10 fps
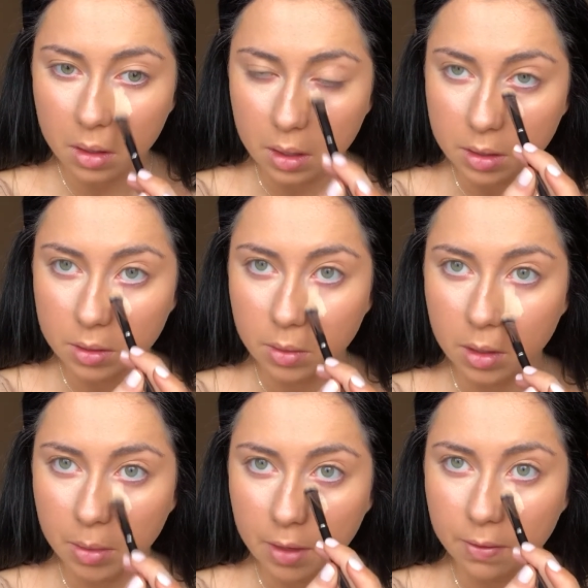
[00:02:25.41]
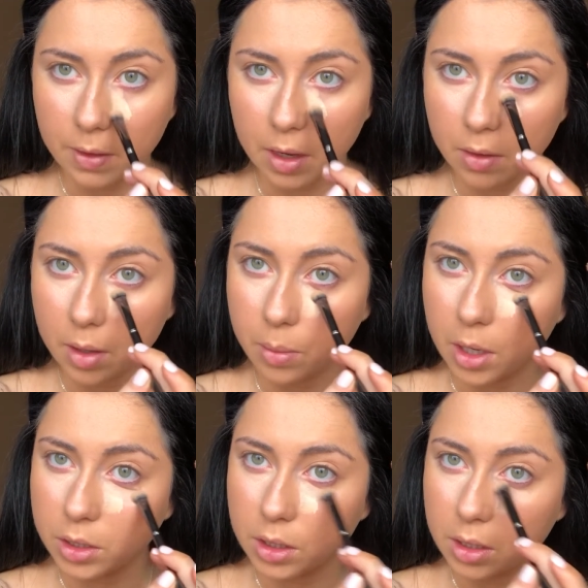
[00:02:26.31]
This is one of my favorite
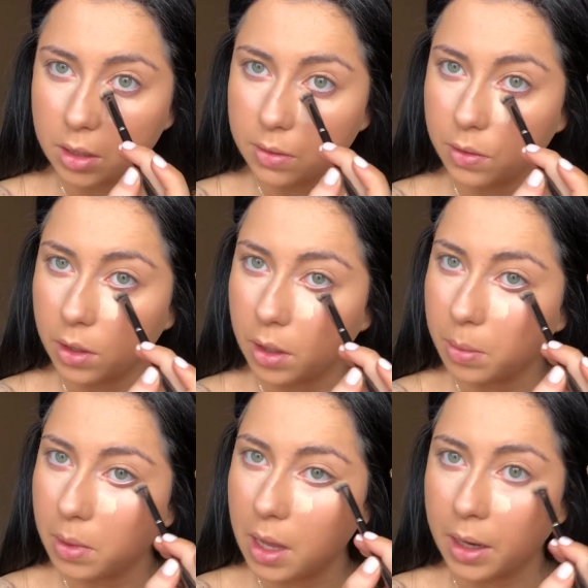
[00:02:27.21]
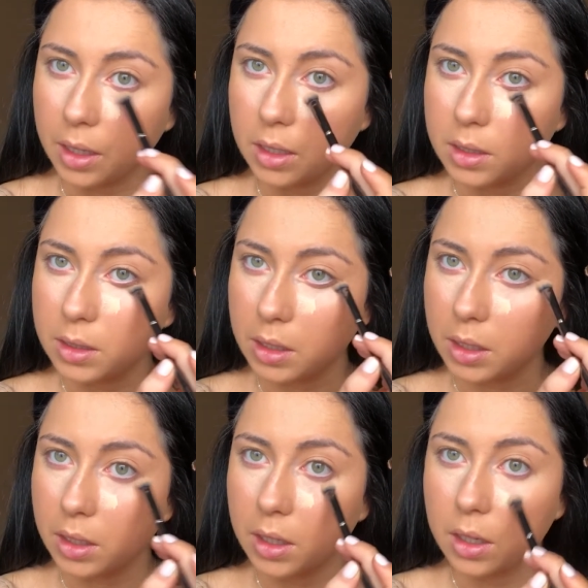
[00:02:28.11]
brushes for applying
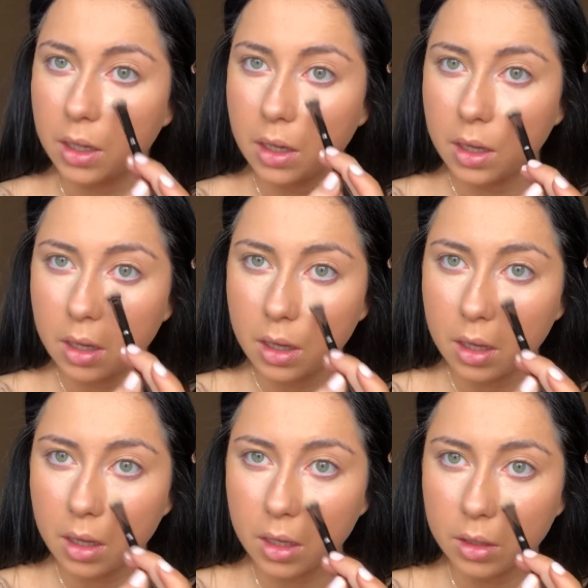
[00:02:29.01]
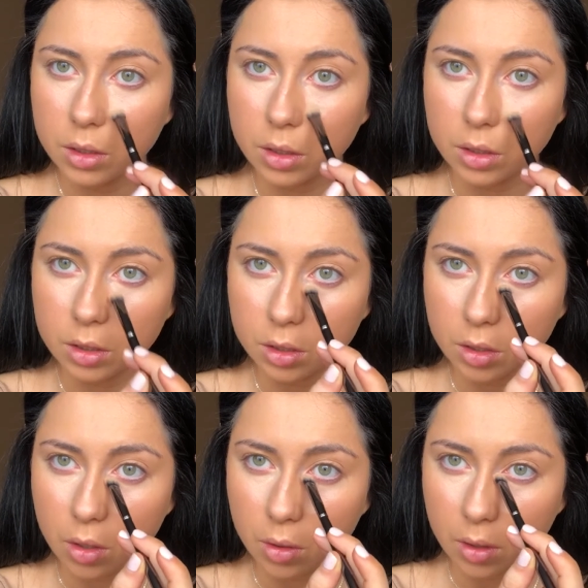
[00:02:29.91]
concealer. It's just
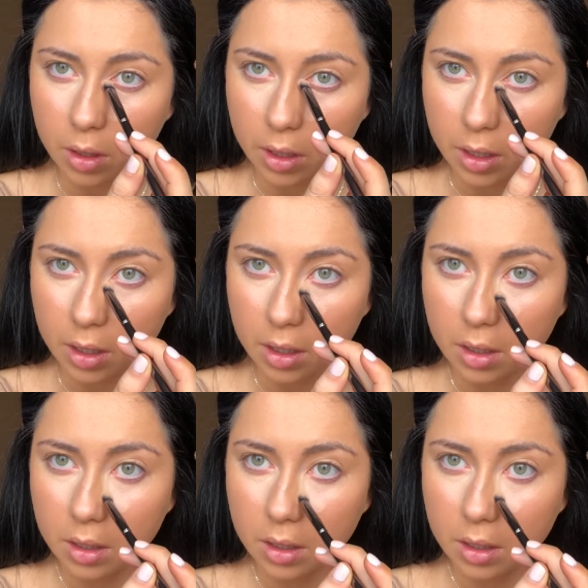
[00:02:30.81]
so good.